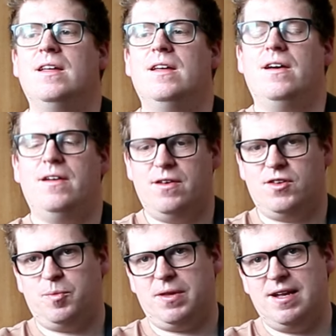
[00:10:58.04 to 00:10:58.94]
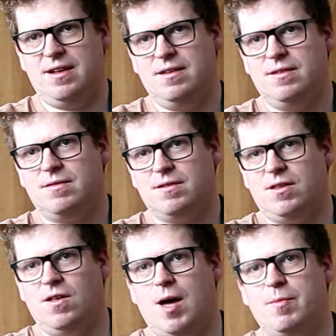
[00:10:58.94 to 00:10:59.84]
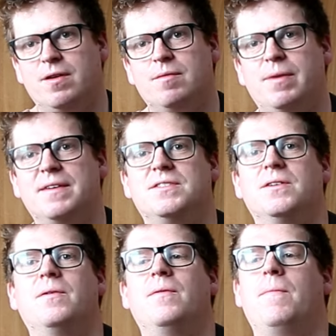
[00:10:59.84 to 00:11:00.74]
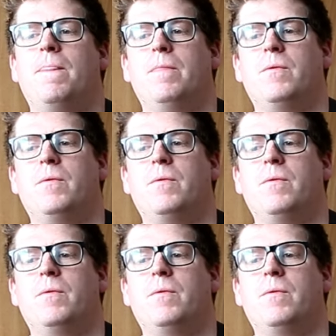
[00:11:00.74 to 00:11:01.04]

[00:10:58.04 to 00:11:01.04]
And to play Clawhammer banjo, we